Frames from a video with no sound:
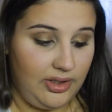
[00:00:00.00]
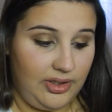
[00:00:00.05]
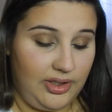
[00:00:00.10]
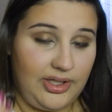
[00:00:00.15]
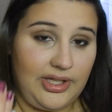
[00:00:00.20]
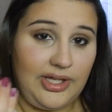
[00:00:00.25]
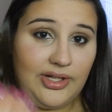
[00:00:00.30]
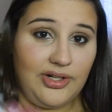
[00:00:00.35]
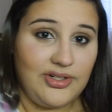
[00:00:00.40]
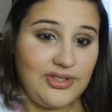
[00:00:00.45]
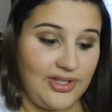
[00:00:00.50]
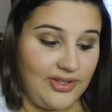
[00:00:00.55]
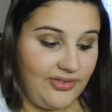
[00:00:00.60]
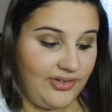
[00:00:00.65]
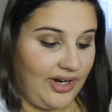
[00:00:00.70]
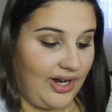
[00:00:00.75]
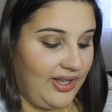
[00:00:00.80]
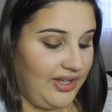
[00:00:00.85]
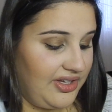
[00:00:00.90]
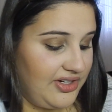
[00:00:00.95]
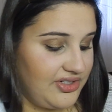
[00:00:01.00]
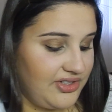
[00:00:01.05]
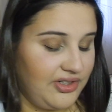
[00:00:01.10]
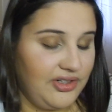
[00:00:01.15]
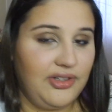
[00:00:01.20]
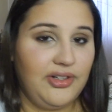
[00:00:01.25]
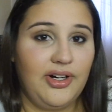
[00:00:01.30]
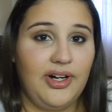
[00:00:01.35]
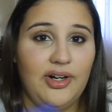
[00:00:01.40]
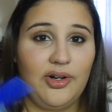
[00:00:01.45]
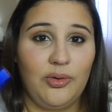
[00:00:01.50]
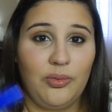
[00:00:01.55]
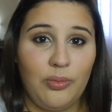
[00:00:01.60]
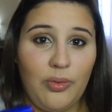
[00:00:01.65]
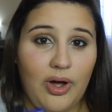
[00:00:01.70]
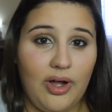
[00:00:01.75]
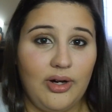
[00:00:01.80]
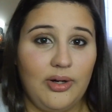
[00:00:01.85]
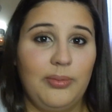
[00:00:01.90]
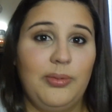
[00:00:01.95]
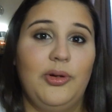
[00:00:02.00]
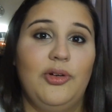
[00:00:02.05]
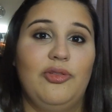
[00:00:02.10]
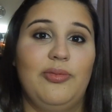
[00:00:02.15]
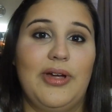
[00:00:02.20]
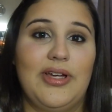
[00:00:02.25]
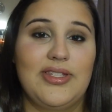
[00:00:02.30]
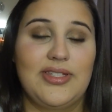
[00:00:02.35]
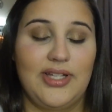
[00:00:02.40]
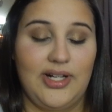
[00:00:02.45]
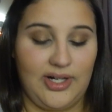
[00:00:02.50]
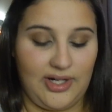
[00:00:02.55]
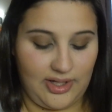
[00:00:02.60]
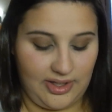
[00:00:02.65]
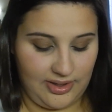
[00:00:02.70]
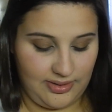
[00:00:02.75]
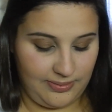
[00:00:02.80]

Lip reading: get yourself an eyelash curler and a waterproof mascara,